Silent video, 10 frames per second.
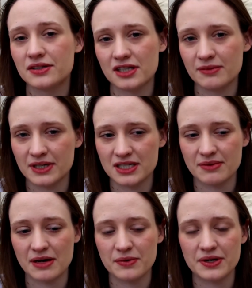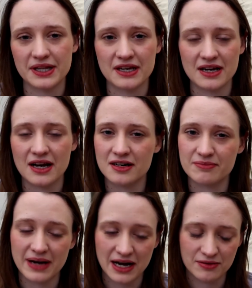too much about what they are
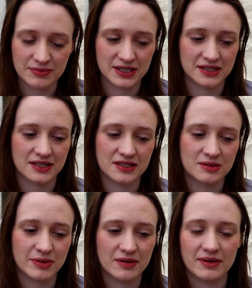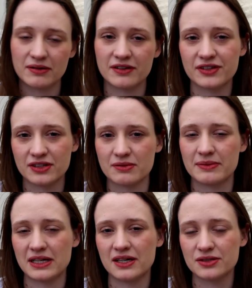about because I spoke about quite a few of them in
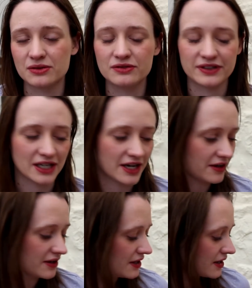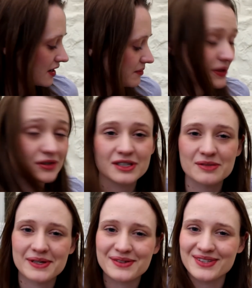my last haul video, but I thought it
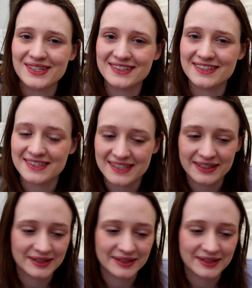could be interesting just to see